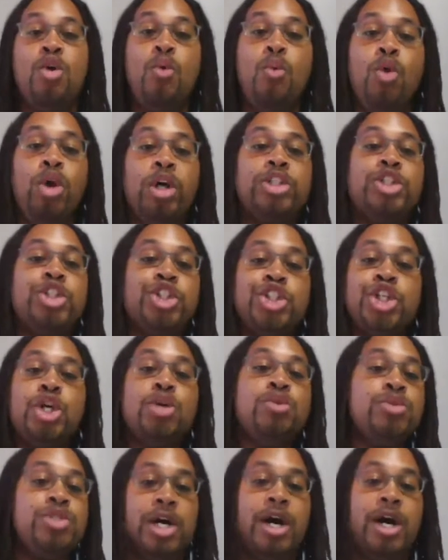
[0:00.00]
what
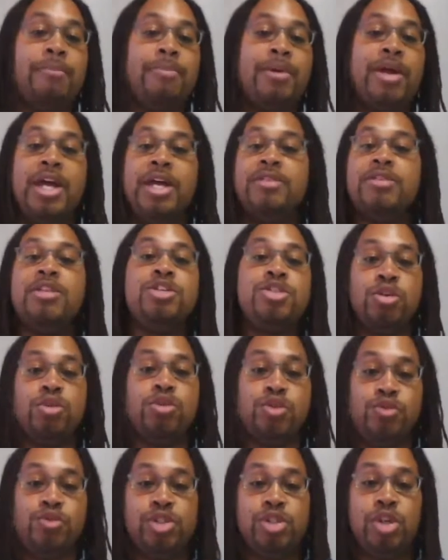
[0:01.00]
shows up in the
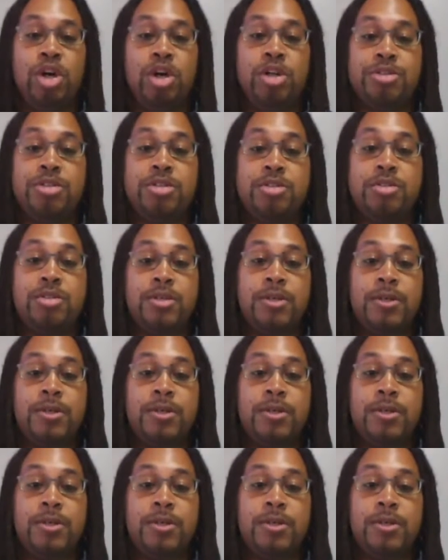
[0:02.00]
search results.